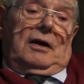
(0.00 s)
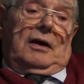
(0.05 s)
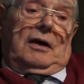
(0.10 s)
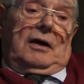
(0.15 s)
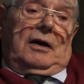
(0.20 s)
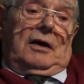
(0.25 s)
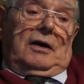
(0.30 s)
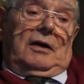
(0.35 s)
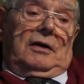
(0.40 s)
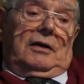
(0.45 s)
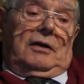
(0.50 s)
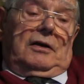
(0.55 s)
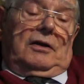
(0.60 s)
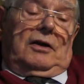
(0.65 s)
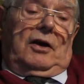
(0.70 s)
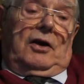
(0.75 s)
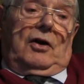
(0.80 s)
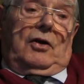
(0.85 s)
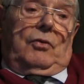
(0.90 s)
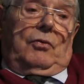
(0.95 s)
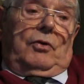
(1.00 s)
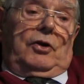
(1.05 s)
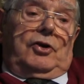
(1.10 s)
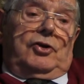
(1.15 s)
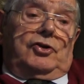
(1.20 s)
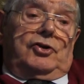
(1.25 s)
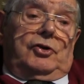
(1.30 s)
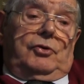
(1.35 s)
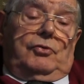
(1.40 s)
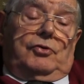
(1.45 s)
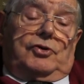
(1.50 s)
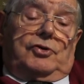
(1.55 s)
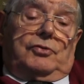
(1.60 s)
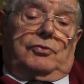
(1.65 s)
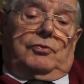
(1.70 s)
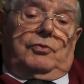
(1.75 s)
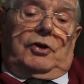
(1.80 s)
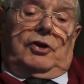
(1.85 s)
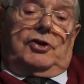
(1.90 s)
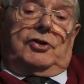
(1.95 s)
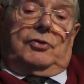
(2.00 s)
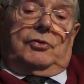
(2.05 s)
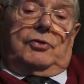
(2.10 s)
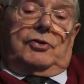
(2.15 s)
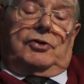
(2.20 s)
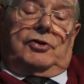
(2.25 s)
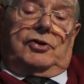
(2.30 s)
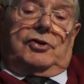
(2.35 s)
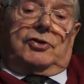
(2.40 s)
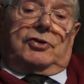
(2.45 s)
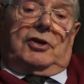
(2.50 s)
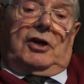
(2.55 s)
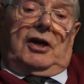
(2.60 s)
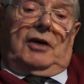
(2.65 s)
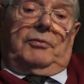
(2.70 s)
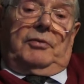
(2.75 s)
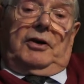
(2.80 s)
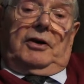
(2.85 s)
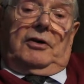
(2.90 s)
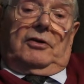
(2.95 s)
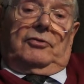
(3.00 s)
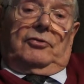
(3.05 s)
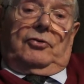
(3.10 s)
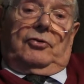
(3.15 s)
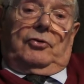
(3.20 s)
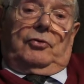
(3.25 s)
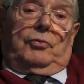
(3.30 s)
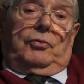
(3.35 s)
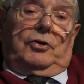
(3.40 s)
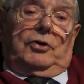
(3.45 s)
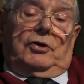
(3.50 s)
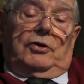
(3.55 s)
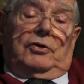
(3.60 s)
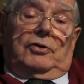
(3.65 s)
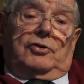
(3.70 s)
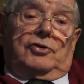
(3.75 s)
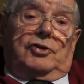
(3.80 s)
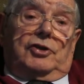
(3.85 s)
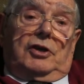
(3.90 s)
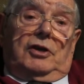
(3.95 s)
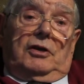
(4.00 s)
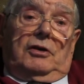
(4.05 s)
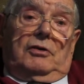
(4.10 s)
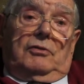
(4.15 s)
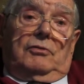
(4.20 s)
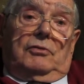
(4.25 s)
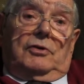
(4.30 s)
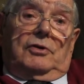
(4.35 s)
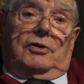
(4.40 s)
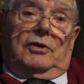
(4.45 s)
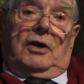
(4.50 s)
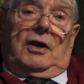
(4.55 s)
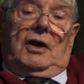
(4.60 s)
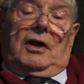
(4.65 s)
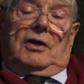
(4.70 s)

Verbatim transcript: and when she was when she was describing her own work, she was,